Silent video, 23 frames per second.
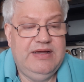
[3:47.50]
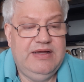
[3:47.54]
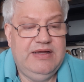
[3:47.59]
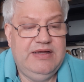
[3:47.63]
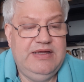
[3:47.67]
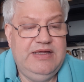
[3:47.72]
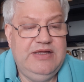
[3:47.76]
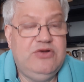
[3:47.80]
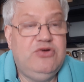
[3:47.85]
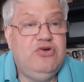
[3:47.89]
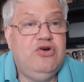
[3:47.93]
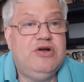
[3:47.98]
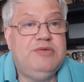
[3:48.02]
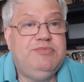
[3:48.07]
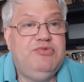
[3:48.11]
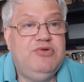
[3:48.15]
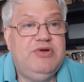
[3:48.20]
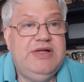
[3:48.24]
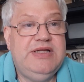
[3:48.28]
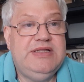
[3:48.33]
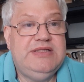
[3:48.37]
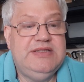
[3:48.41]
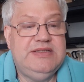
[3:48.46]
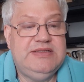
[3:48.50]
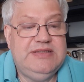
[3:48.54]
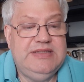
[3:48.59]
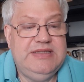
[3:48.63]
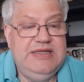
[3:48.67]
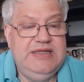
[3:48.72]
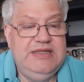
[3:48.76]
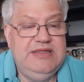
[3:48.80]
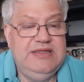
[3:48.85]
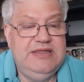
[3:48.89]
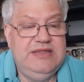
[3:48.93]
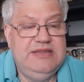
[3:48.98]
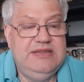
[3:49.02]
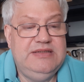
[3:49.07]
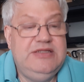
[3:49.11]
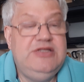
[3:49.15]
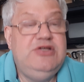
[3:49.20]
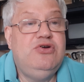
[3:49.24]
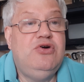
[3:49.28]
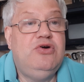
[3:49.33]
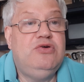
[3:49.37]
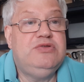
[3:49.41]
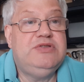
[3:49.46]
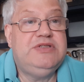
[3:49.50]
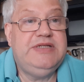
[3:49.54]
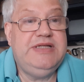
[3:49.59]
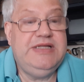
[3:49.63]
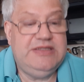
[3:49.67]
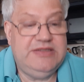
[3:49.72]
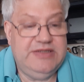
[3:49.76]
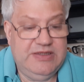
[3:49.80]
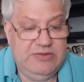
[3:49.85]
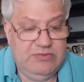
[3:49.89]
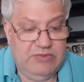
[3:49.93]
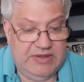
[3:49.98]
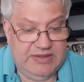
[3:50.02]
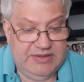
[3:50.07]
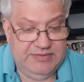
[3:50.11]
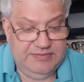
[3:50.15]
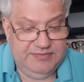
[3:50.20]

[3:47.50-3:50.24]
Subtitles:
incorporated in DO 331.